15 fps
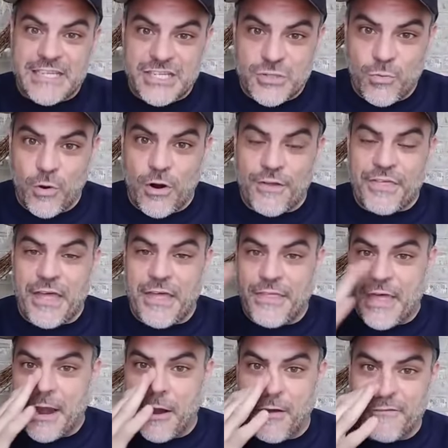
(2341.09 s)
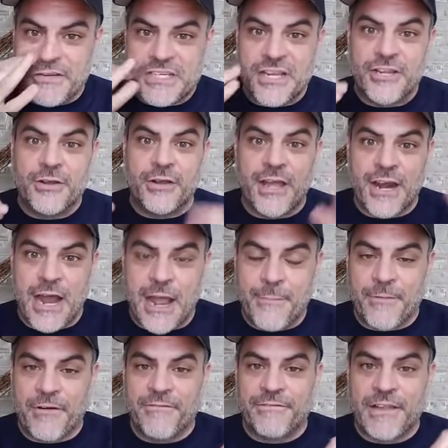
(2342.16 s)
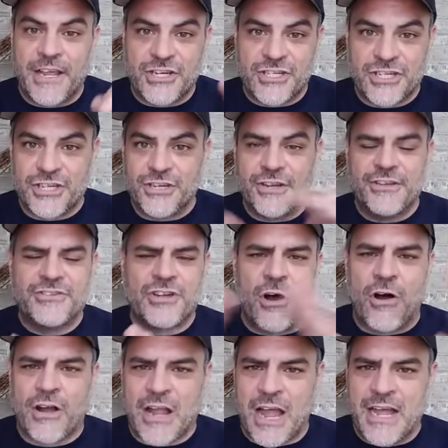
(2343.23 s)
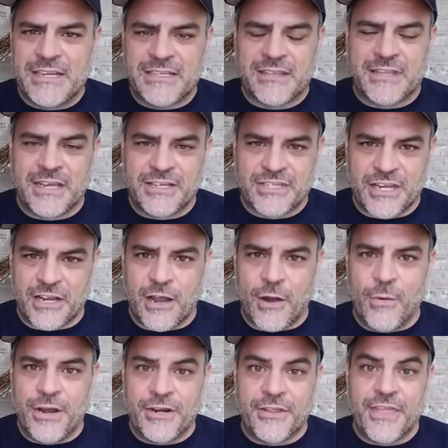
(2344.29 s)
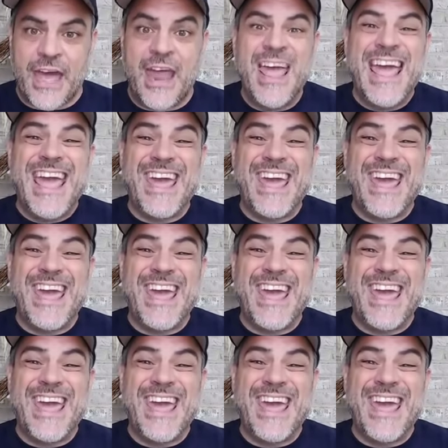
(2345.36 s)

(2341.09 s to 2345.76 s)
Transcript: it's worth. And then all of a sudden you get hyperinflation. There's all kinds of things that go into that.